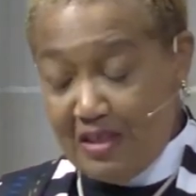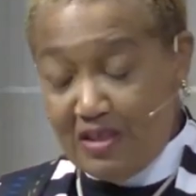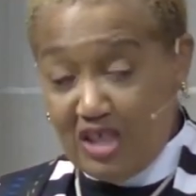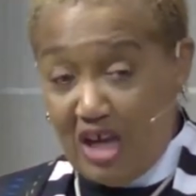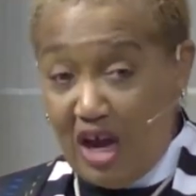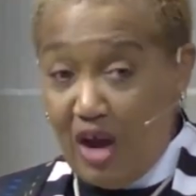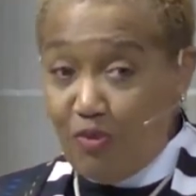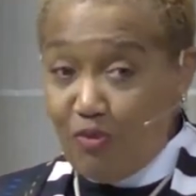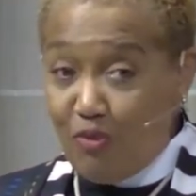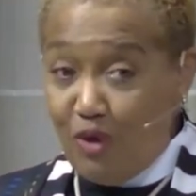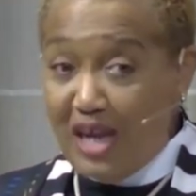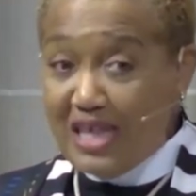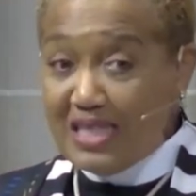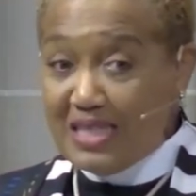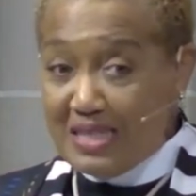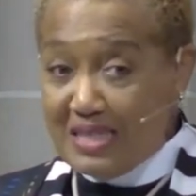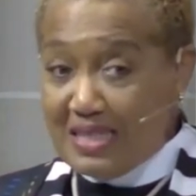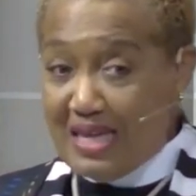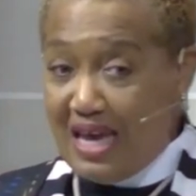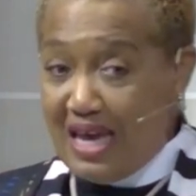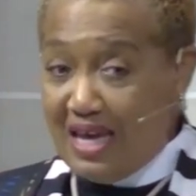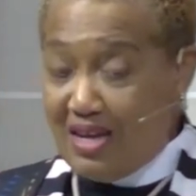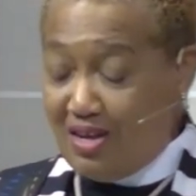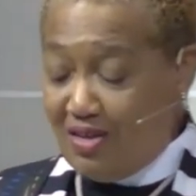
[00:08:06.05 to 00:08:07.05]
John writes
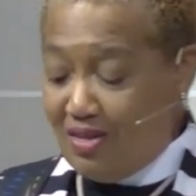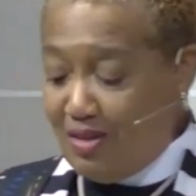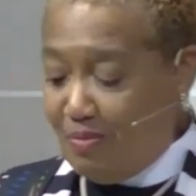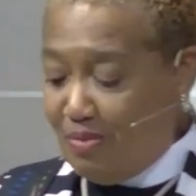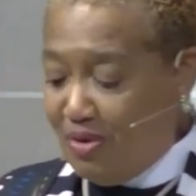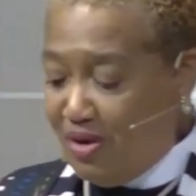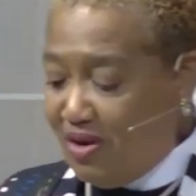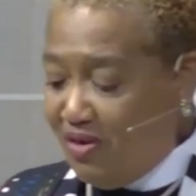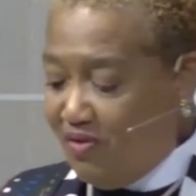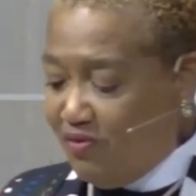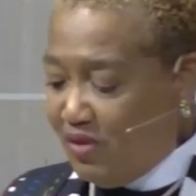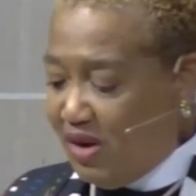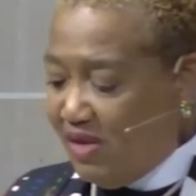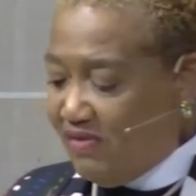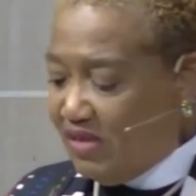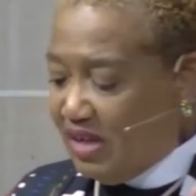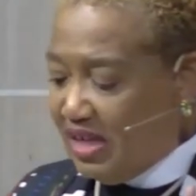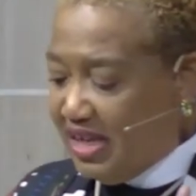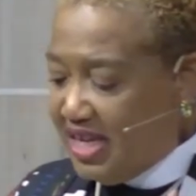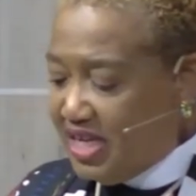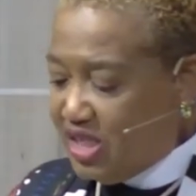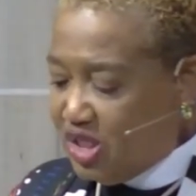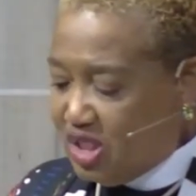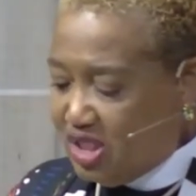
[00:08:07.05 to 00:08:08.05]
that in the book of
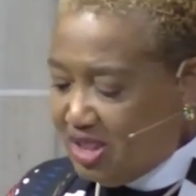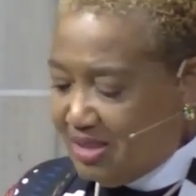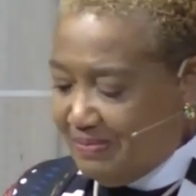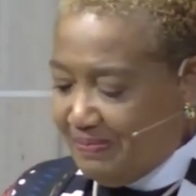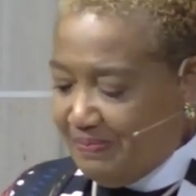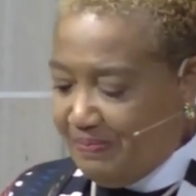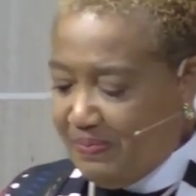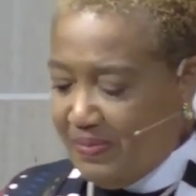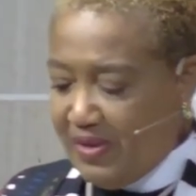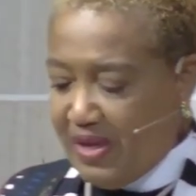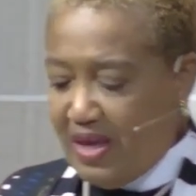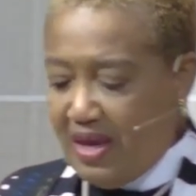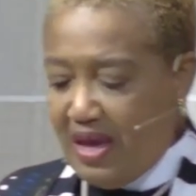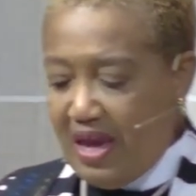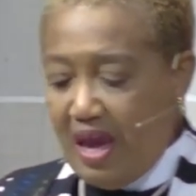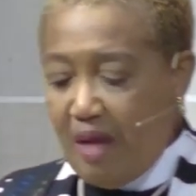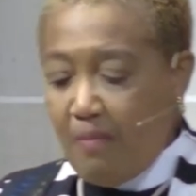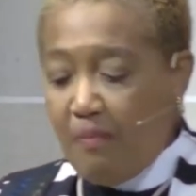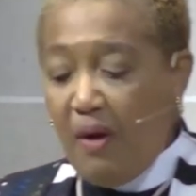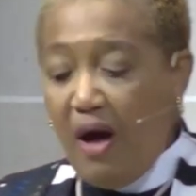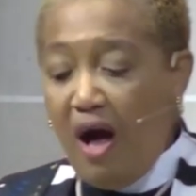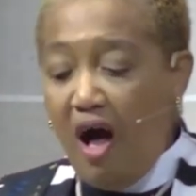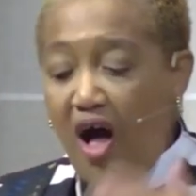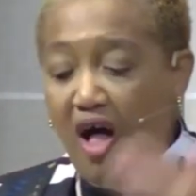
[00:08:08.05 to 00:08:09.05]
Revelation.
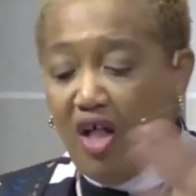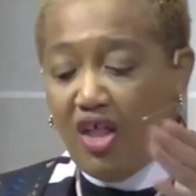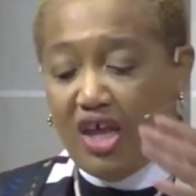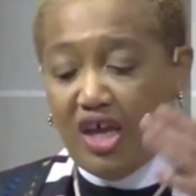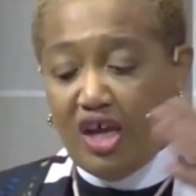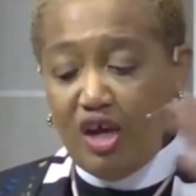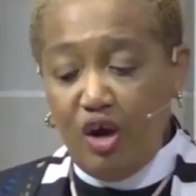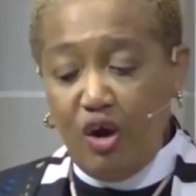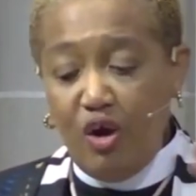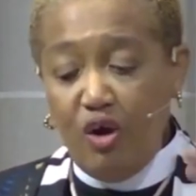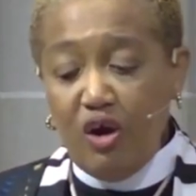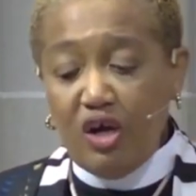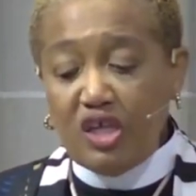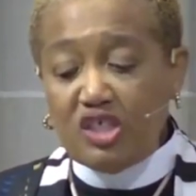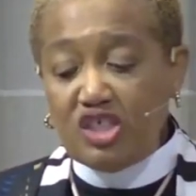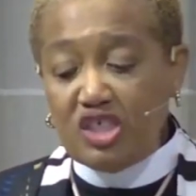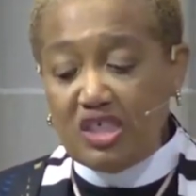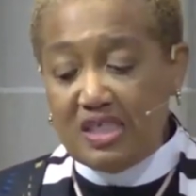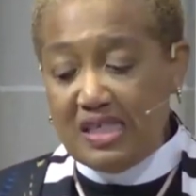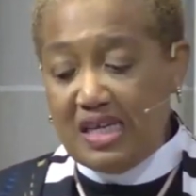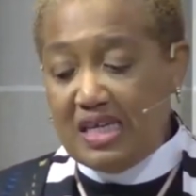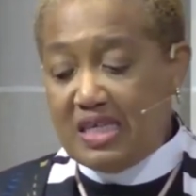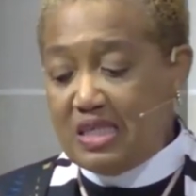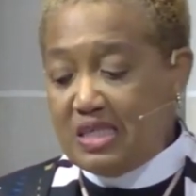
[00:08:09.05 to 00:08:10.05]
And Paul
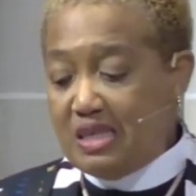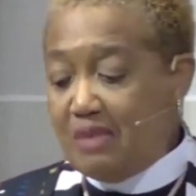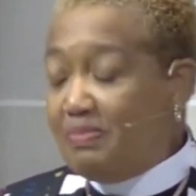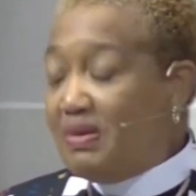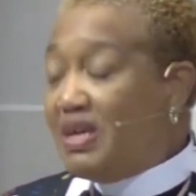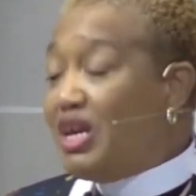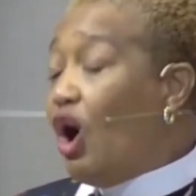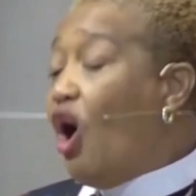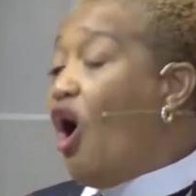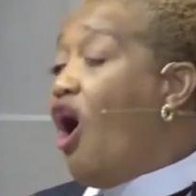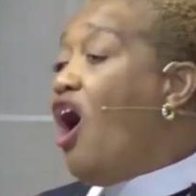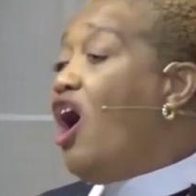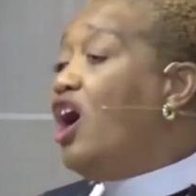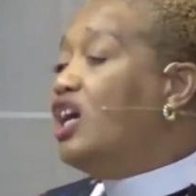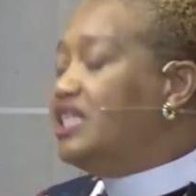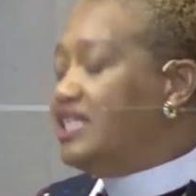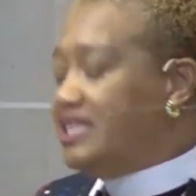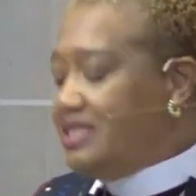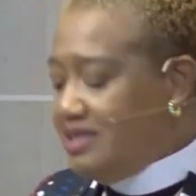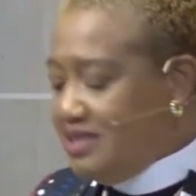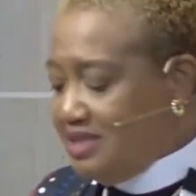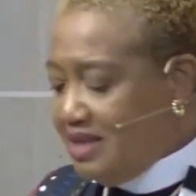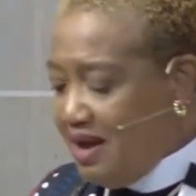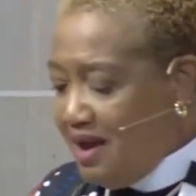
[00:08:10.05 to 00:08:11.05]
encourages us to be
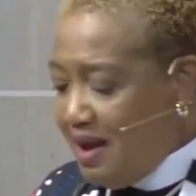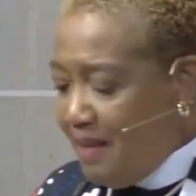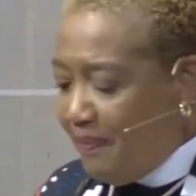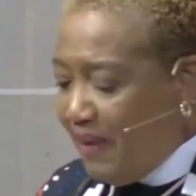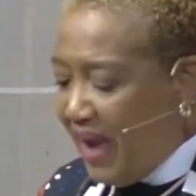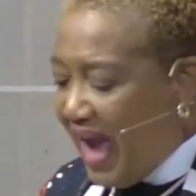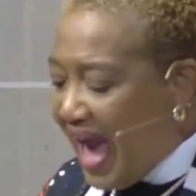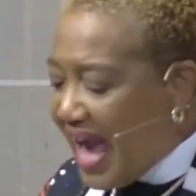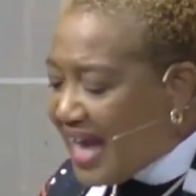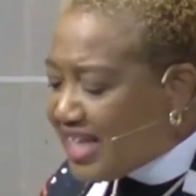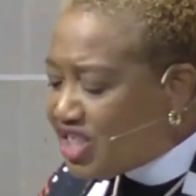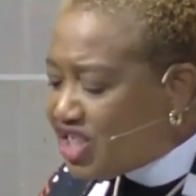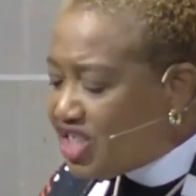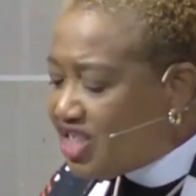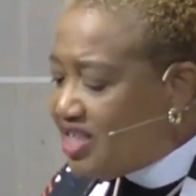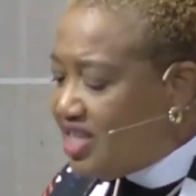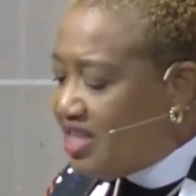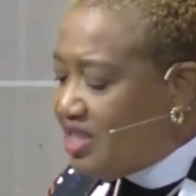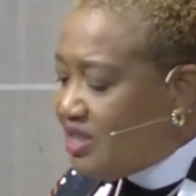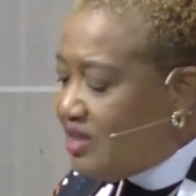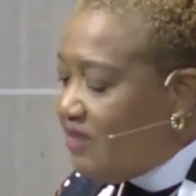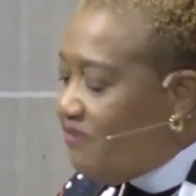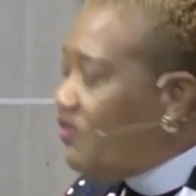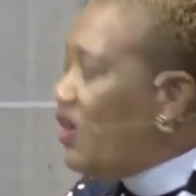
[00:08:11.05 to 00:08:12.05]
ardent,
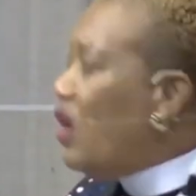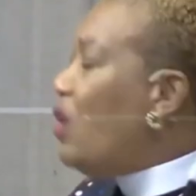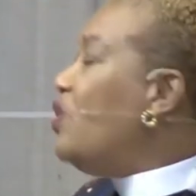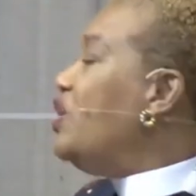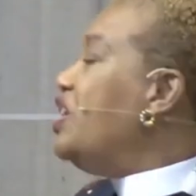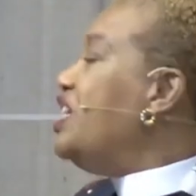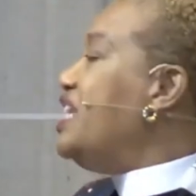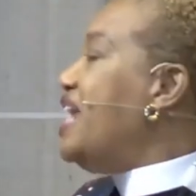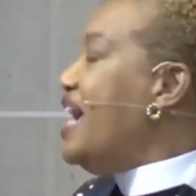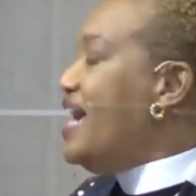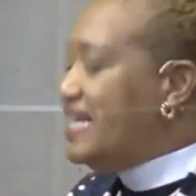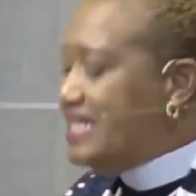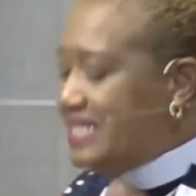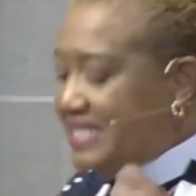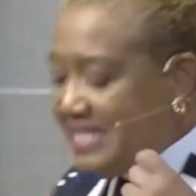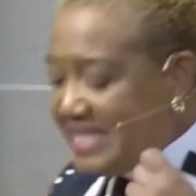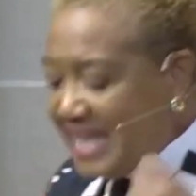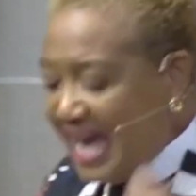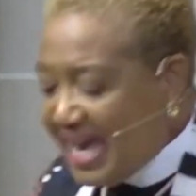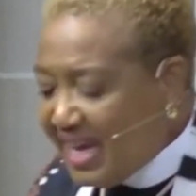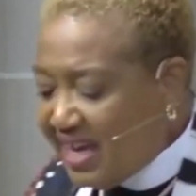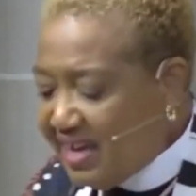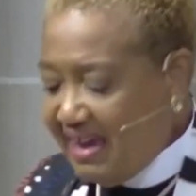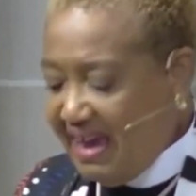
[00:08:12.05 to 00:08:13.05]
passionate, devoted, and
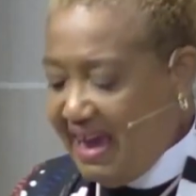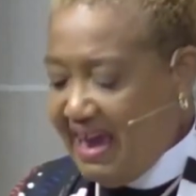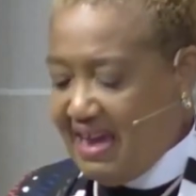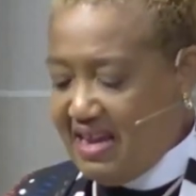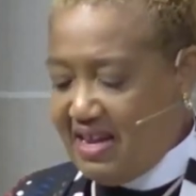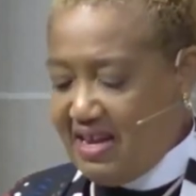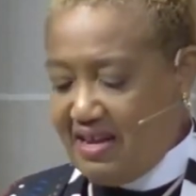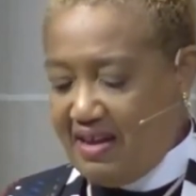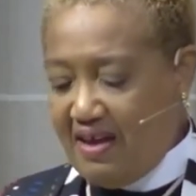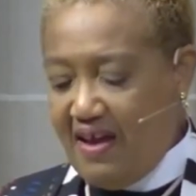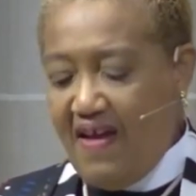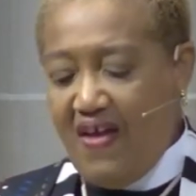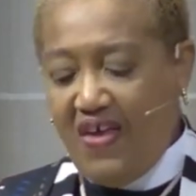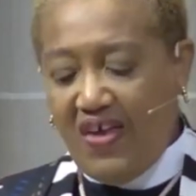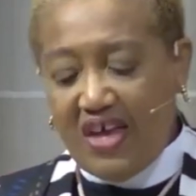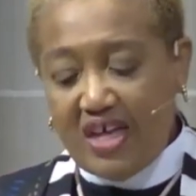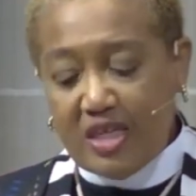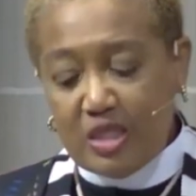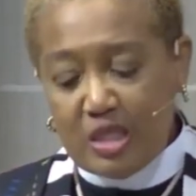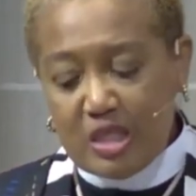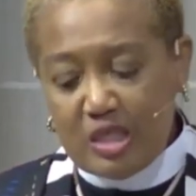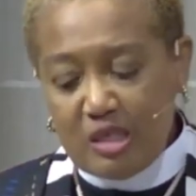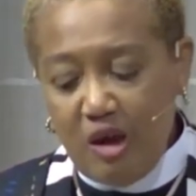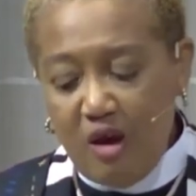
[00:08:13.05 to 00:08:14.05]
dedicated
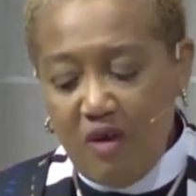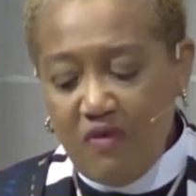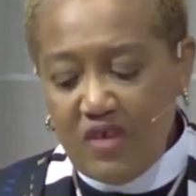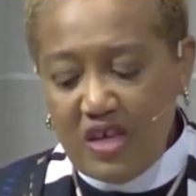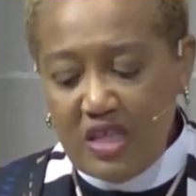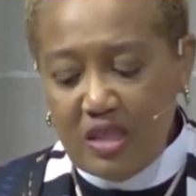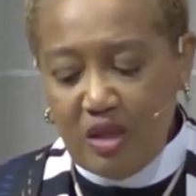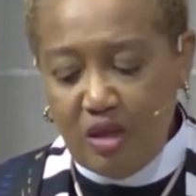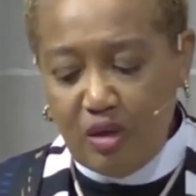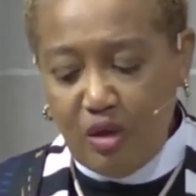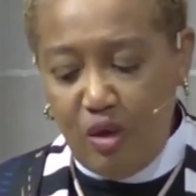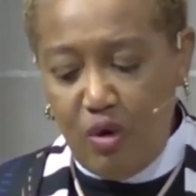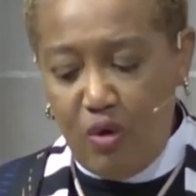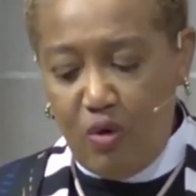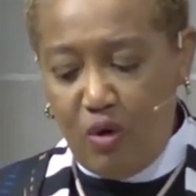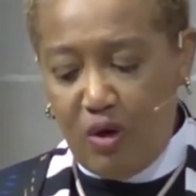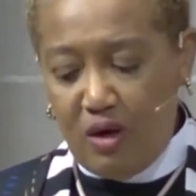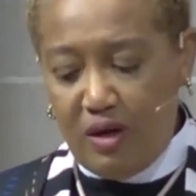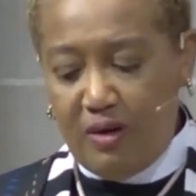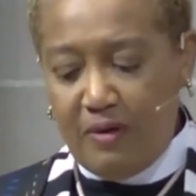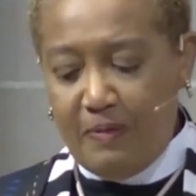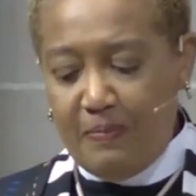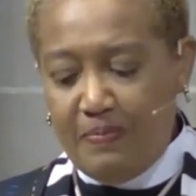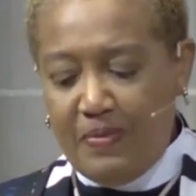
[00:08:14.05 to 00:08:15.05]
in serving the
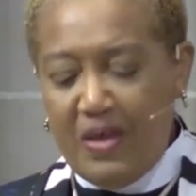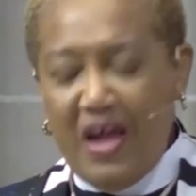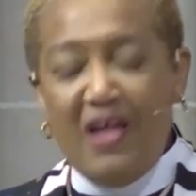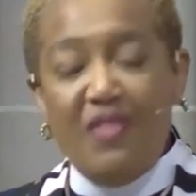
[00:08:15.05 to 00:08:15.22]
Lord.